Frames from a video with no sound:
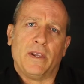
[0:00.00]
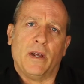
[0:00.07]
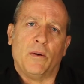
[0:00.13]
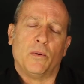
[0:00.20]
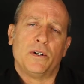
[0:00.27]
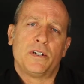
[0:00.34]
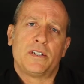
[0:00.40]

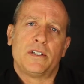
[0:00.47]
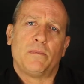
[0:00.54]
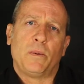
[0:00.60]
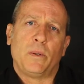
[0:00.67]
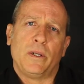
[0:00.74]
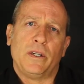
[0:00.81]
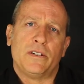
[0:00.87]
that we're
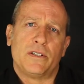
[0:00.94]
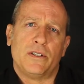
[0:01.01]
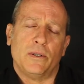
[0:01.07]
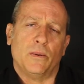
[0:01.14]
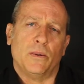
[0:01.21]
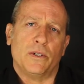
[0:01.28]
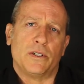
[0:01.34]
simply
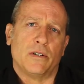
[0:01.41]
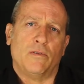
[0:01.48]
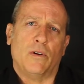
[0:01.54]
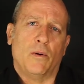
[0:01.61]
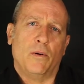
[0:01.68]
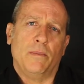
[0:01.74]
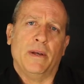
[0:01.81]
stewards
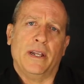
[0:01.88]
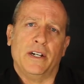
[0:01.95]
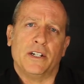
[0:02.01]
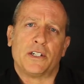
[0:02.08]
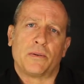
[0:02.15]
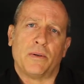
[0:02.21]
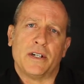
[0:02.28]
of what we've been
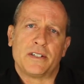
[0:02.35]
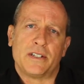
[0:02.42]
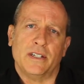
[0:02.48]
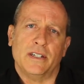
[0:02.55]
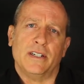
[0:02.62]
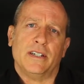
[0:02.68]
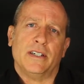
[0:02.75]

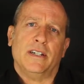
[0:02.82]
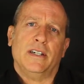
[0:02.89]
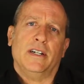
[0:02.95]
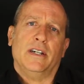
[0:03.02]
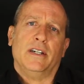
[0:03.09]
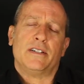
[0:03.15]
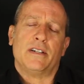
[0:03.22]
entrusted
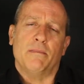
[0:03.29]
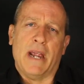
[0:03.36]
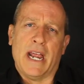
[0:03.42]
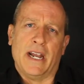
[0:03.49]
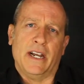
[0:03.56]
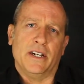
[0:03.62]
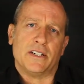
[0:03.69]
to
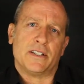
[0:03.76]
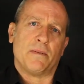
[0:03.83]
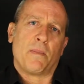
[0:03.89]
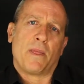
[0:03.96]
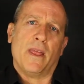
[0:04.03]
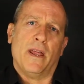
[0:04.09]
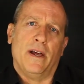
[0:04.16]
manage.
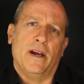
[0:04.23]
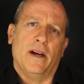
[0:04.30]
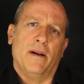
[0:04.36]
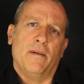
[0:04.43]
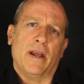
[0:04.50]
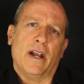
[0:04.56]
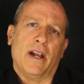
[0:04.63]

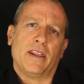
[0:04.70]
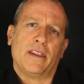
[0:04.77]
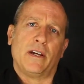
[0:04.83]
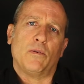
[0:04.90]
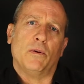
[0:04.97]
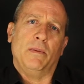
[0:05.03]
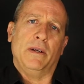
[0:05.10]
And I
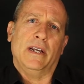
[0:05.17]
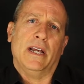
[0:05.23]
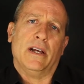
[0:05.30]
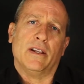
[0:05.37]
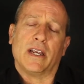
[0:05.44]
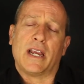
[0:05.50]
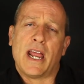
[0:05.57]
think we'll be
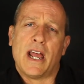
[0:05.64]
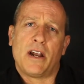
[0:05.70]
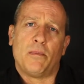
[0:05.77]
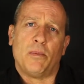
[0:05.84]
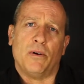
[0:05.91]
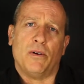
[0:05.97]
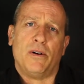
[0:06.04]
held
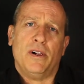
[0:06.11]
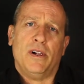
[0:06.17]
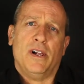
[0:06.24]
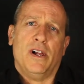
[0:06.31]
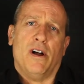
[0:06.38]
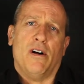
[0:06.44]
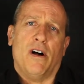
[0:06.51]
accountable
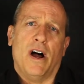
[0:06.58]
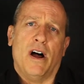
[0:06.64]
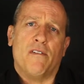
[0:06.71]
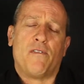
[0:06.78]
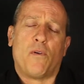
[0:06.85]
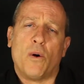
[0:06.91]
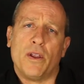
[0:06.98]

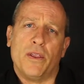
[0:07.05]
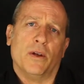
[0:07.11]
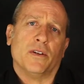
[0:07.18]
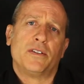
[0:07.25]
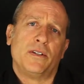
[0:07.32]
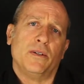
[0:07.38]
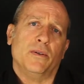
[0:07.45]
for
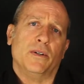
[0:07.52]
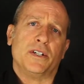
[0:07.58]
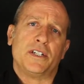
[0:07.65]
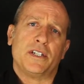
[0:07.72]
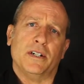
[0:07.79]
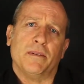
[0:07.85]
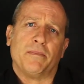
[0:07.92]
those
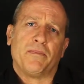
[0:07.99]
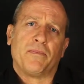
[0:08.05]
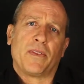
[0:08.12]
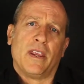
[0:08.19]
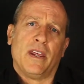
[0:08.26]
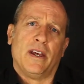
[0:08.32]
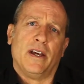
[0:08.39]
stewardship
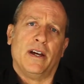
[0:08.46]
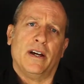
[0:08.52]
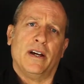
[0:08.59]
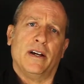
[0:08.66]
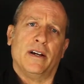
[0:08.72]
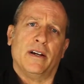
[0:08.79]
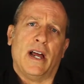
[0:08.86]

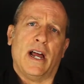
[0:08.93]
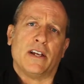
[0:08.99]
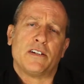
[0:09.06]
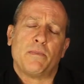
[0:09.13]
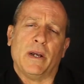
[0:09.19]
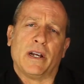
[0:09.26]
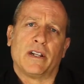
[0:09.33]

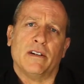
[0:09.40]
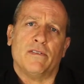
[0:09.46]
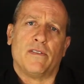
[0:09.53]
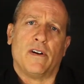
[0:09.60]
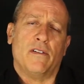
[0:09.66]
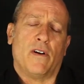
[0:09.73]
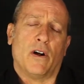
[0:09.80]
aspect
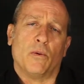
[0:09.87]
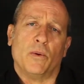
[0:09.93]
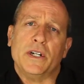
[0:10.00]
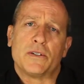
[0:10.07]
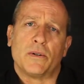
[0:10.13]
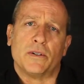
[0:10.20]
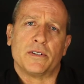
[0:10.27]
of our
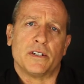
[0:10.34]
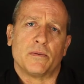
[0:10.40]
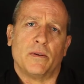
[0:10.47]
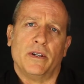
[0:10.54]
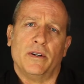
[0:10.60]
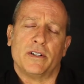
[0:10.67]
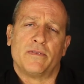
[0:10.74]
resources,
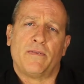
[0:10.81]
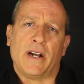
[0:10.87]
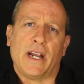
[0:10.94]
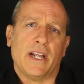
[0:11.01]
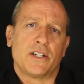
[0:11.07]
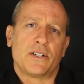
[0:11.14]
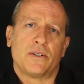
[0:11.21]
whether it's
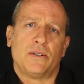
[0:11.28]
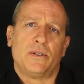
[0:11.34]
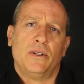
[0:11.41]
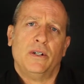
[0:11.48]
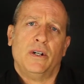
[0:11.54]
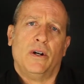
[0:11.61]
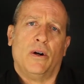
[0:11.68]

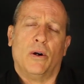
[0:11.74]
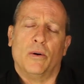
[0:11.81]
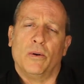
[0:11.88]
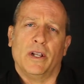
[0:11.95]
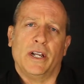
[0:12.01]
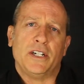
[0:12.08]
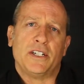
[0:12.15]
financial
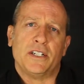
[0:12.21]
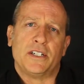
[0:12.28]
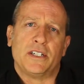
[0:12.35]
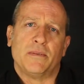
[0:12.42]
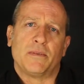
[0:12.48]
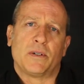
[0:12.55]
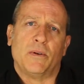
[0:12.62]
or
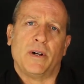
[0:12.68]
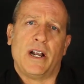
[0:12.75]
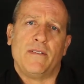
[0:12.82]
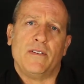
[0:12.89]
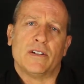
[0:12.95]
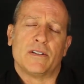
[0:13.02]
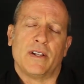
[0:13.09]
relationships or what
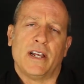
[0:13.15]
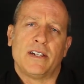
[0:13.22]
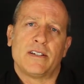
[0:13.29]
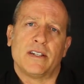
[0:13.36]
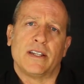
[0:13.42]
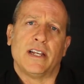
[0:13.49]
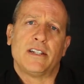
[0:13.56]
have you. So
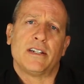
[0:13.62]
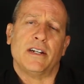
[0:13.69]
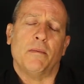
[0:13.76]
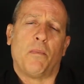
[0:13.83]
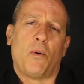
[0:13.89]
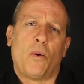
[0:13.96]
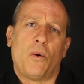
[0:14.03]
that's an
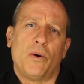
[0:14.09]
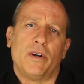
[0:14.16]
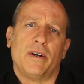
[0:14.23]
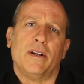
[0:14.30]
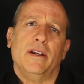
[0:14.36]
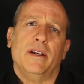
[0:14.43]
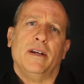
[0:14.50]

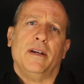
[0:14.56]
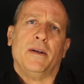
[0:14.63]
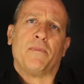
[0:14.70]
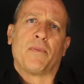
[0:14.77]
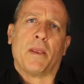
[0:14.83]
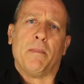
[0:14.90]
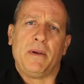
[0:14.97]
important
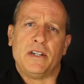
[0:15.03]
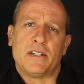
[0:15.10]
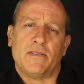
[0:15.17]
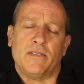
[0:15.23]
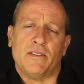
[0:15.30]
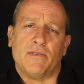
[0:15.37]
piece of